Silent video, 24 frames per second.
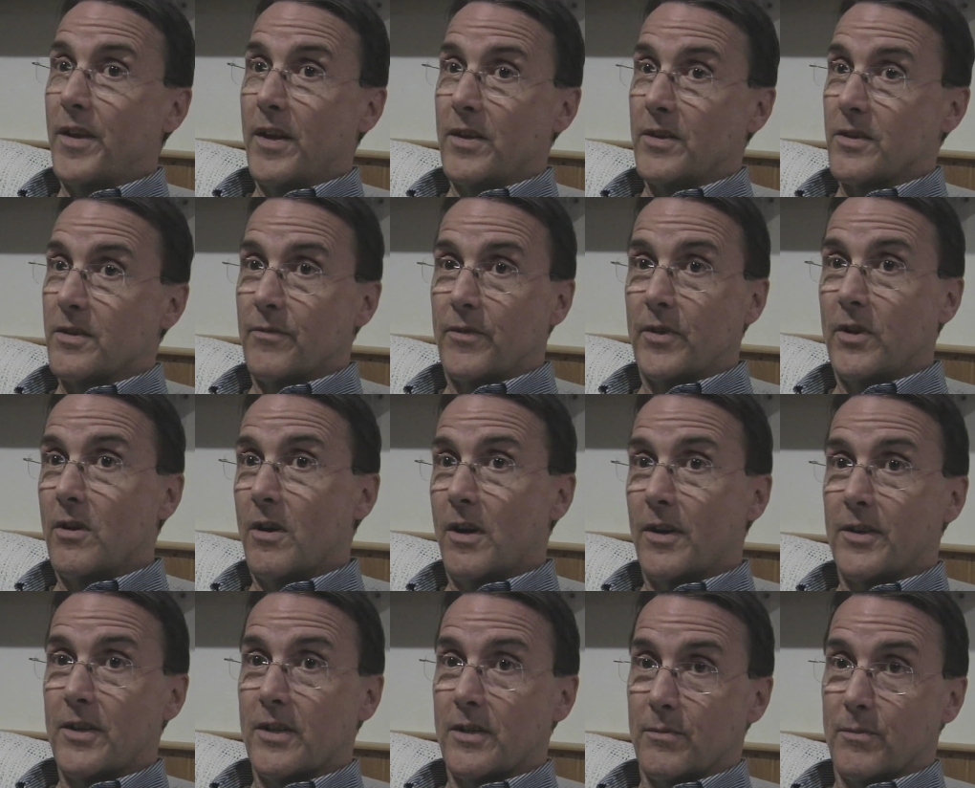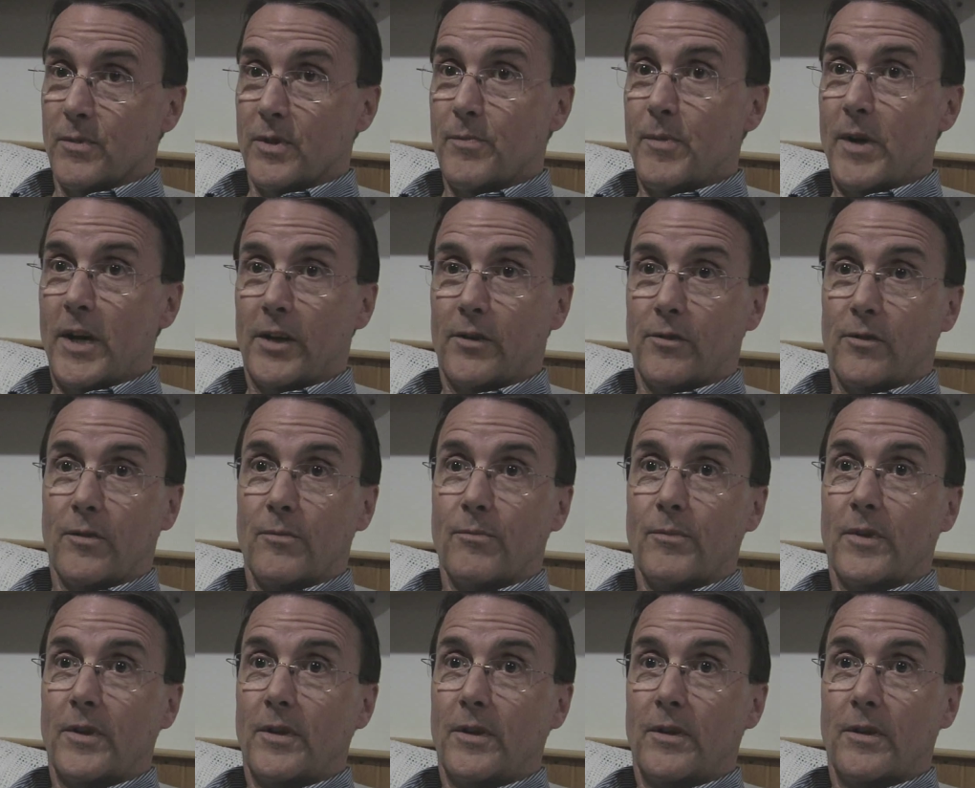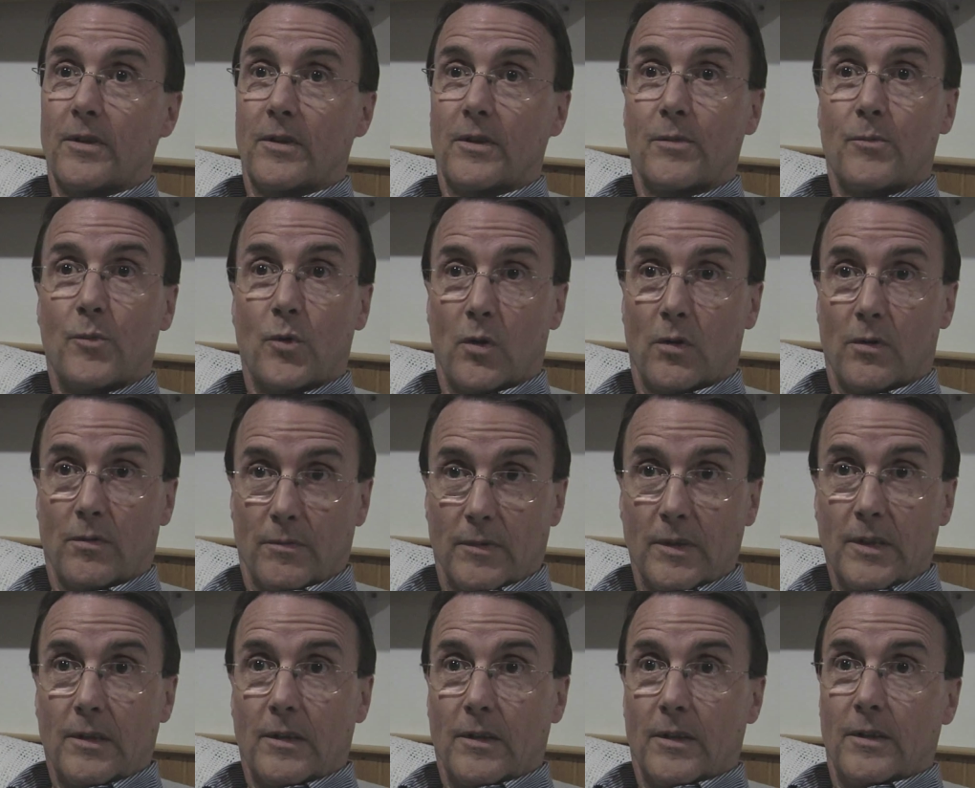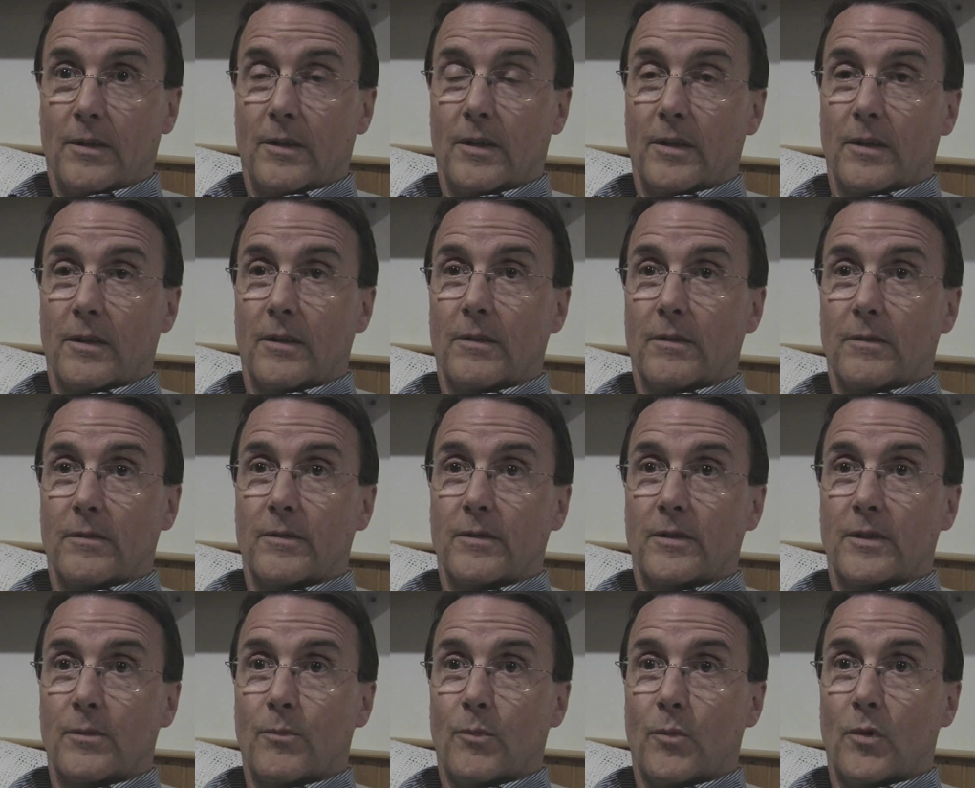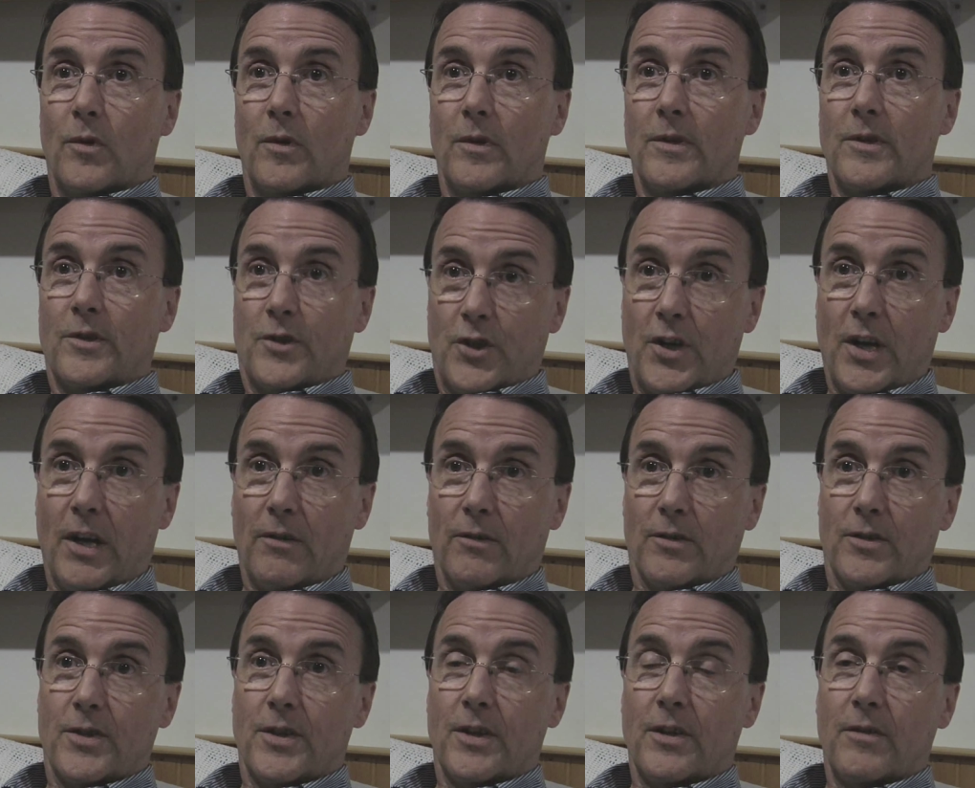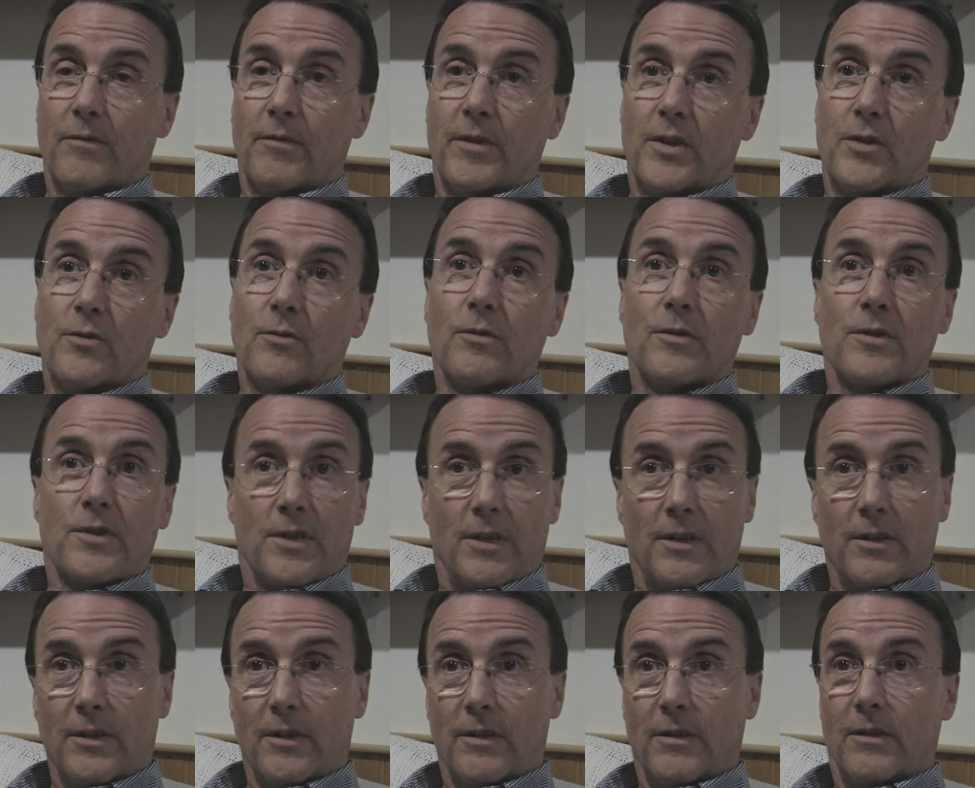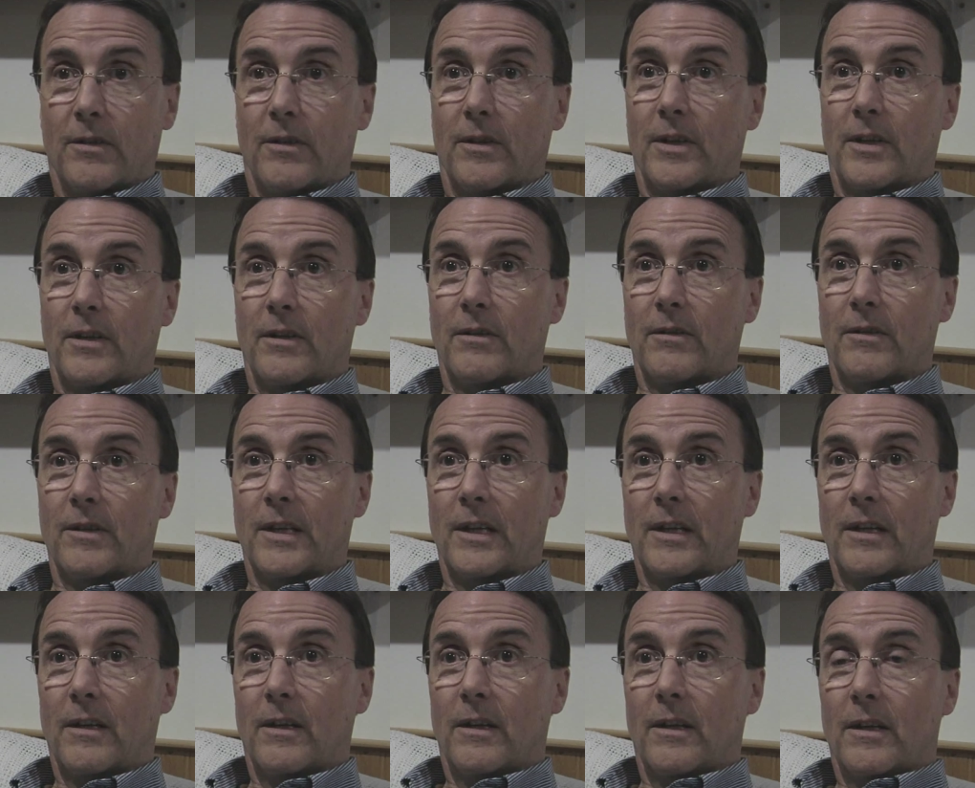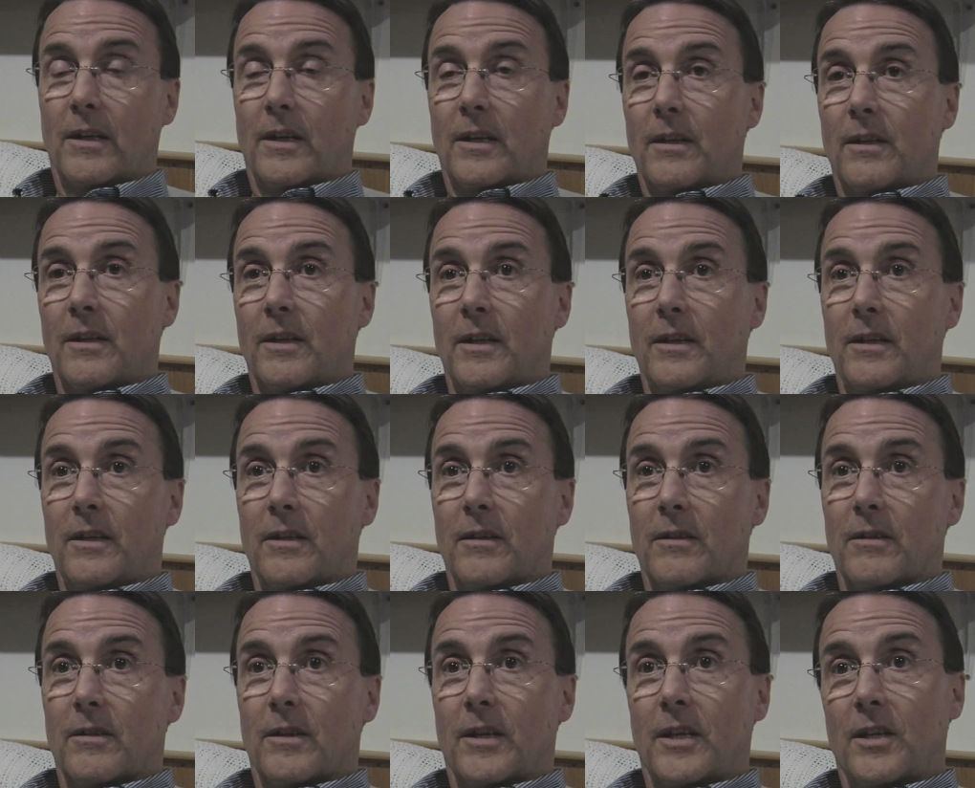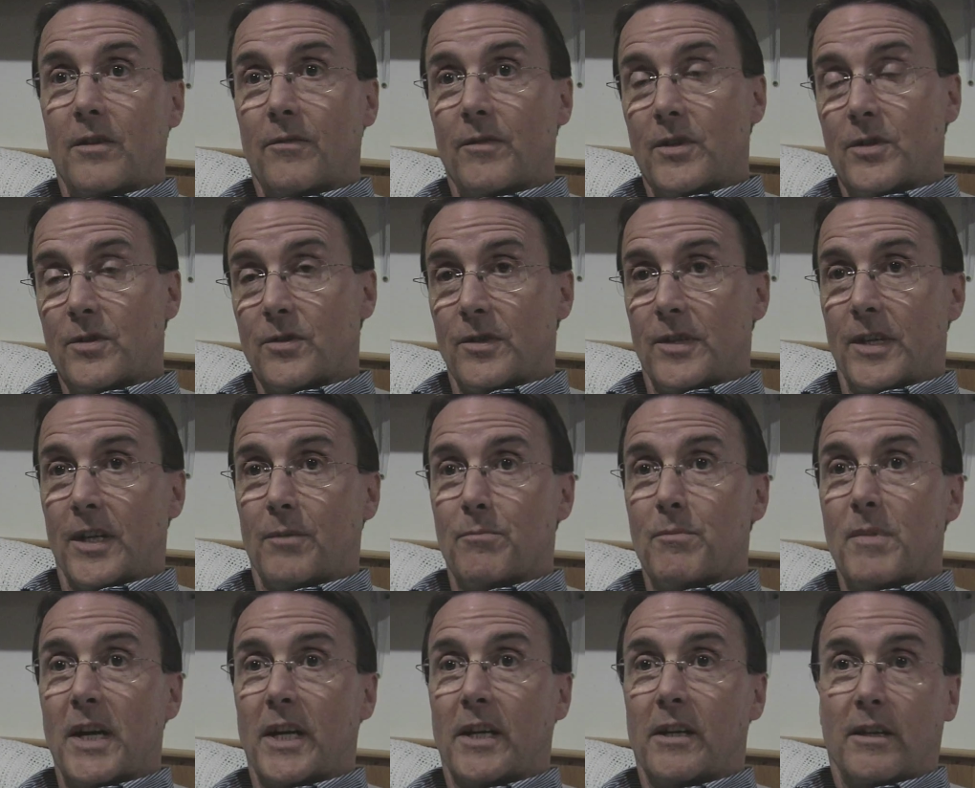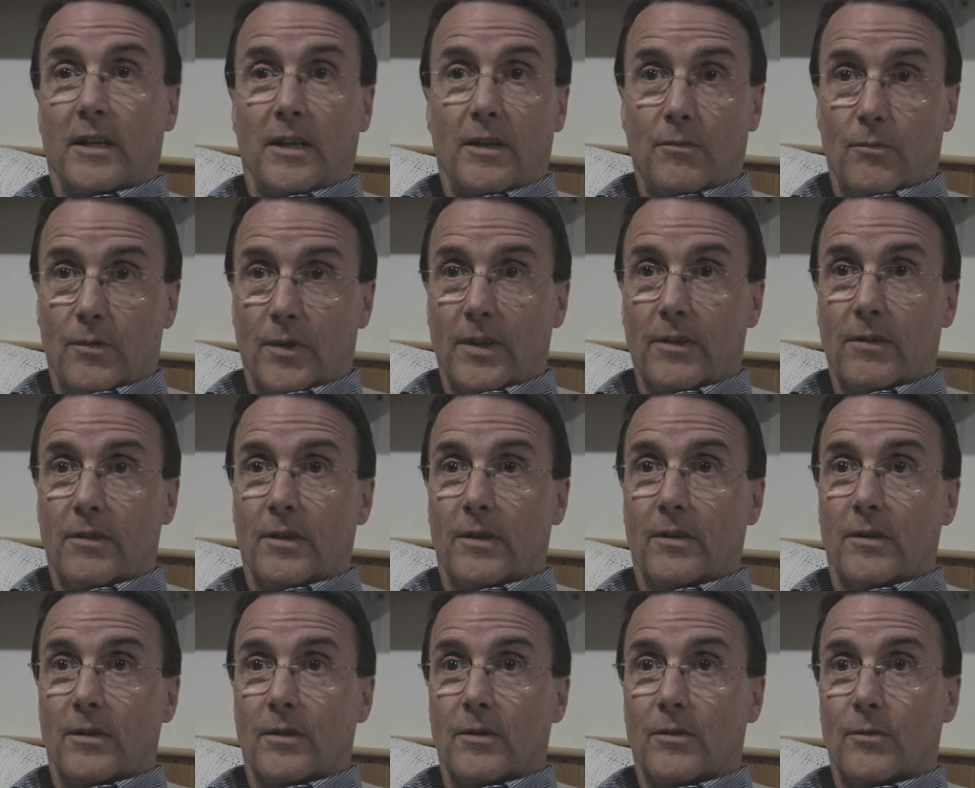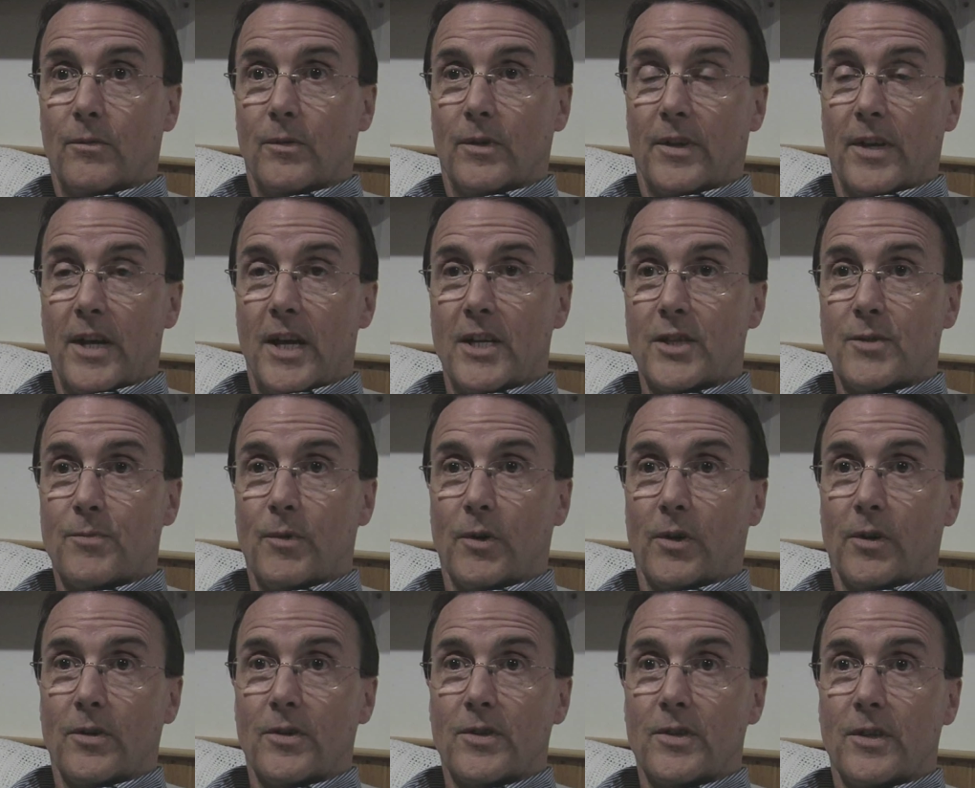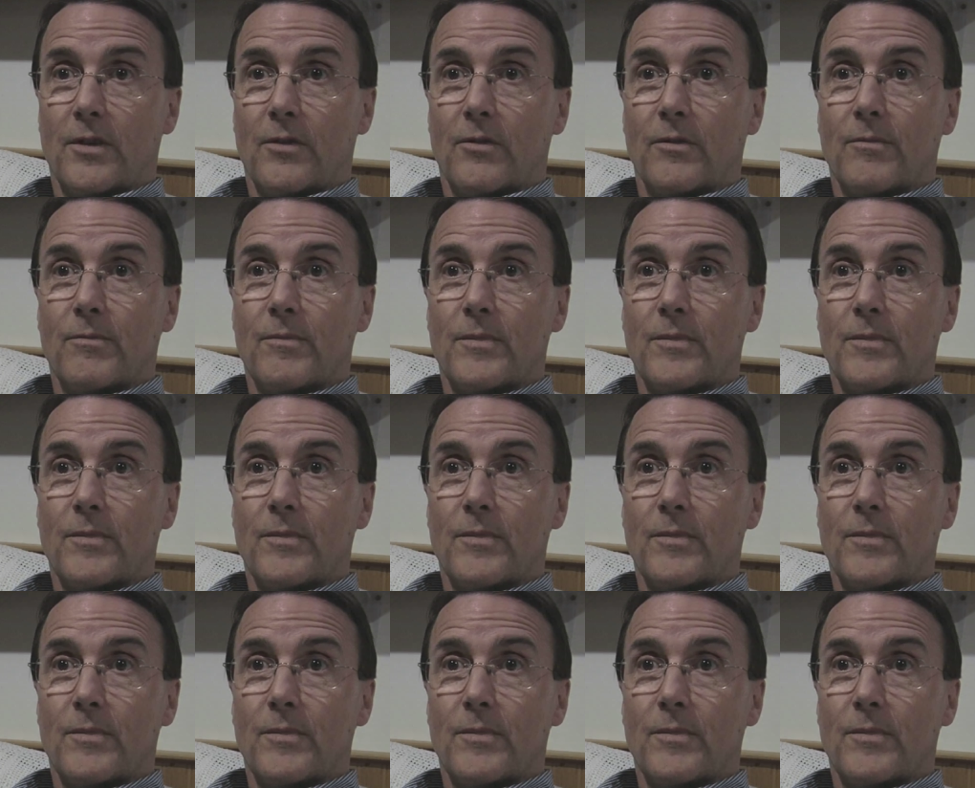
ends of the autism spectrum, the more challenged individuals and the individuals like Mikey with Asperger's syndrome.